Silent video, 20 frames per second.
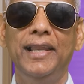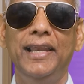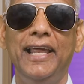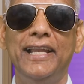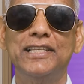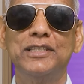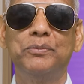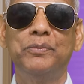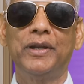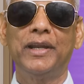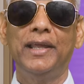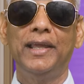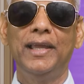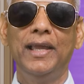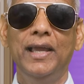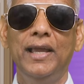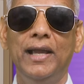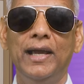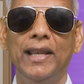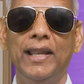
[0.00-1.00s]
Let's
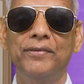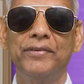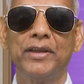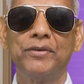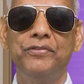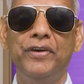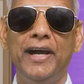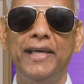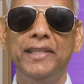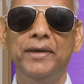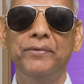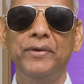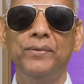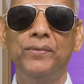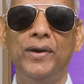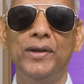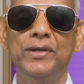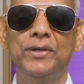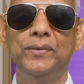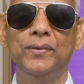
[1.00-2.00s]
pray. Loving Father, I
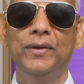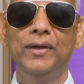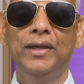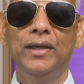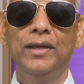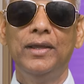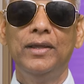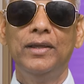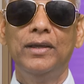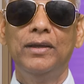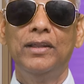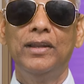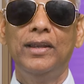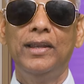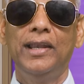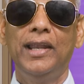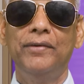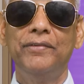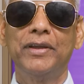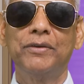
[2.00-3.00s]
want
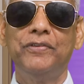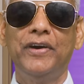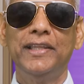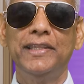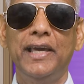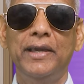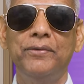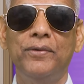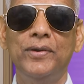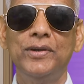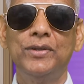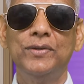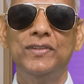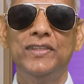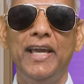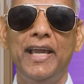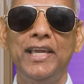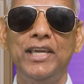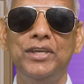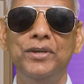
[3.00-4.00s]
to
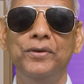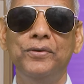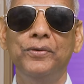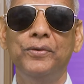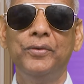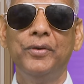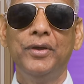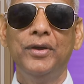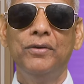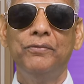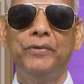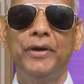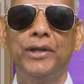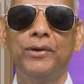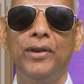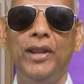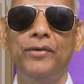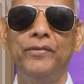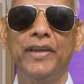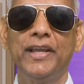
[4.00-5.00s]
thank you for
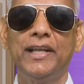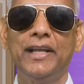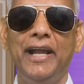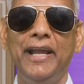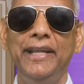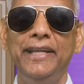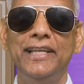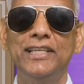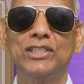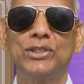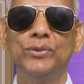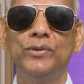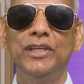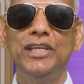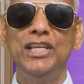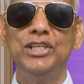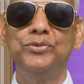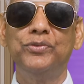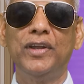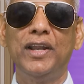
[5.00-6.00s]
your loving kindness to
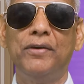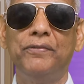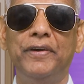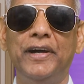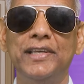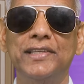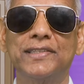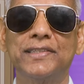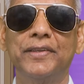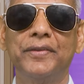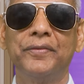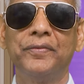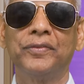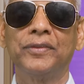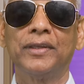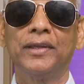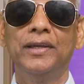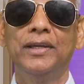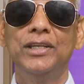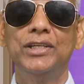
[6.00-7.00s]
each one of us
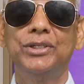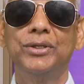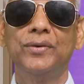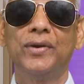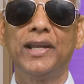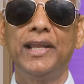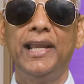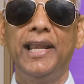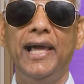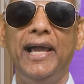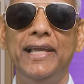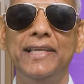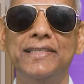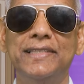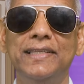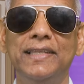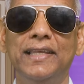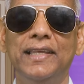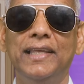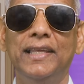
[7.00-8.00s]
to
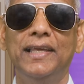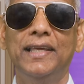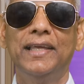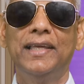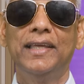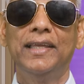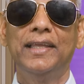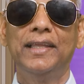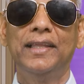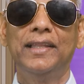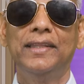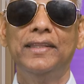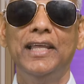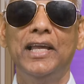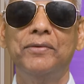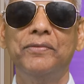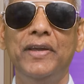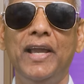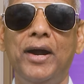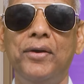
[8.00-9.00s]
realize
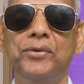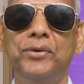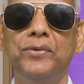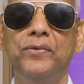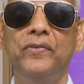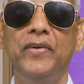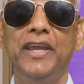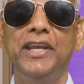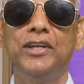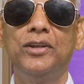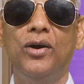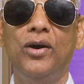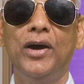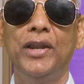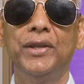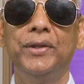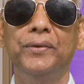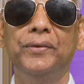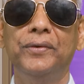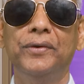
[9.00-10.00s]
that we have to wait
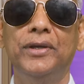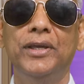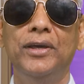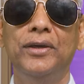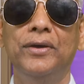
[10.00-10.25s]
on you.